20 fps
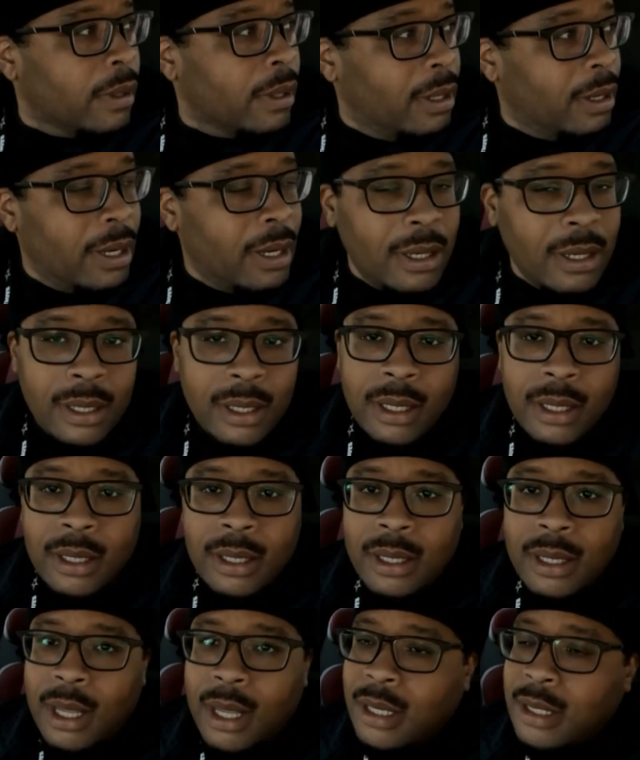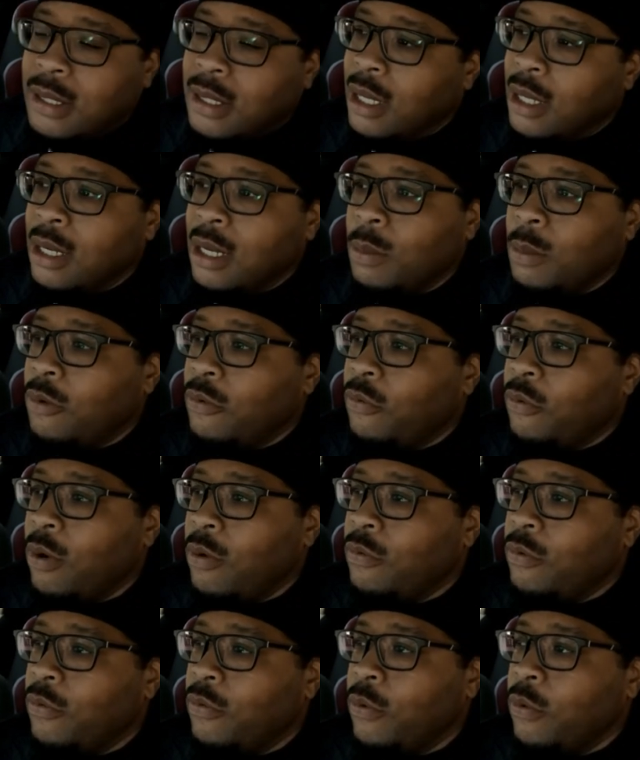that's too much they ain't sound number
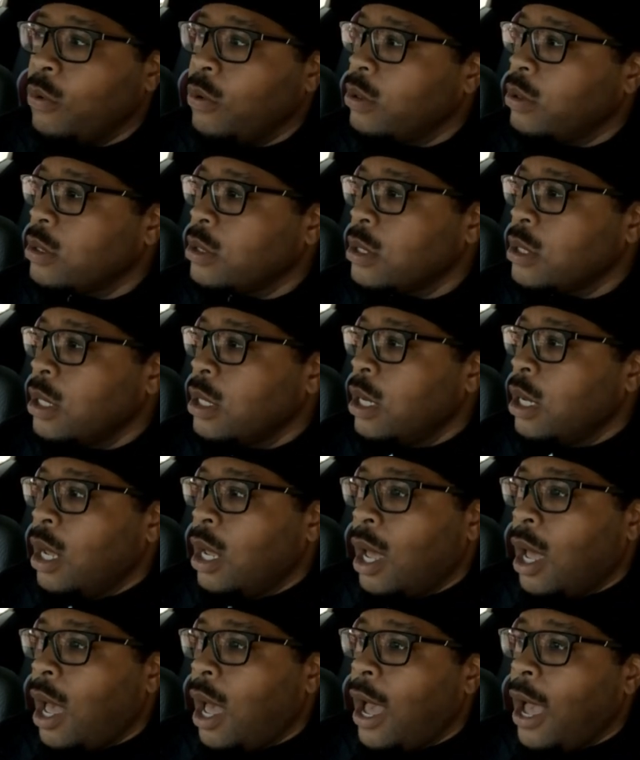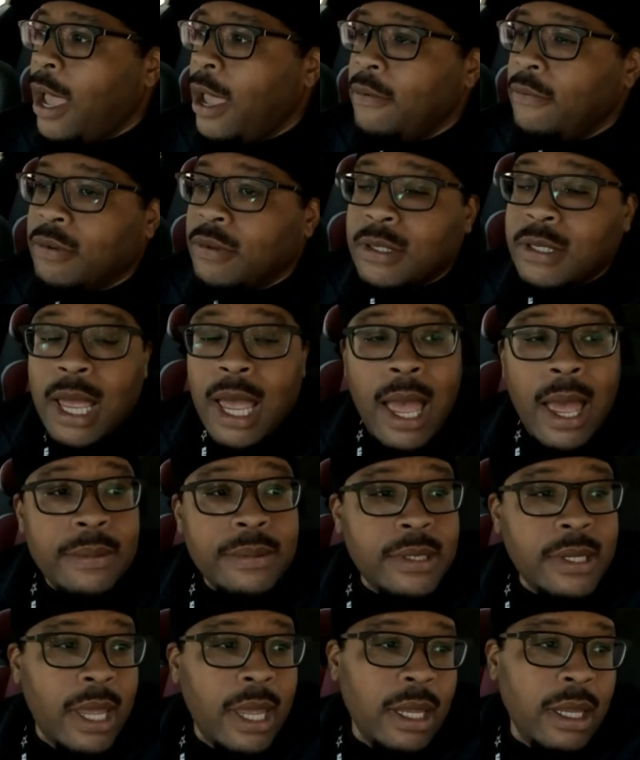four for fours all right for
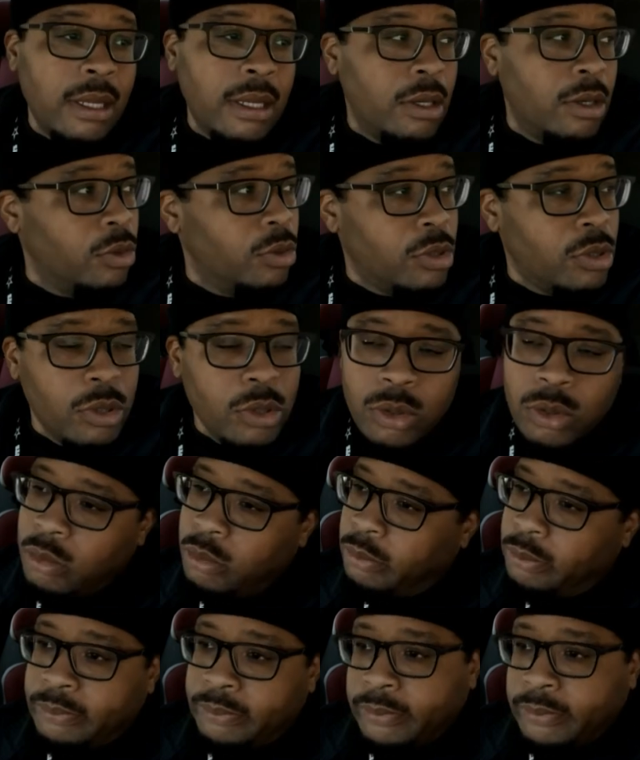time's sake youtube